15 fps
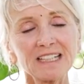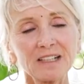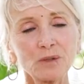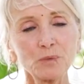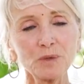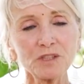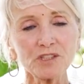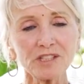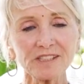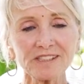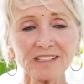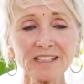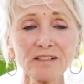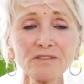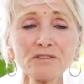which
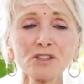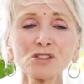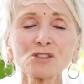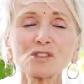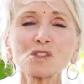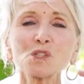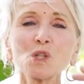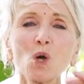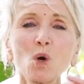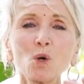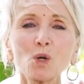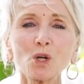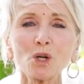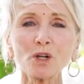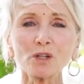is even
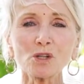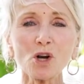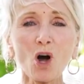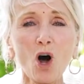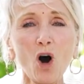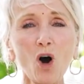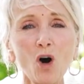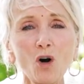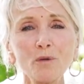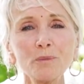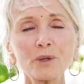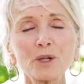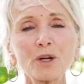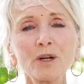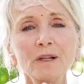slower,
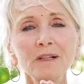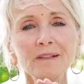calmer.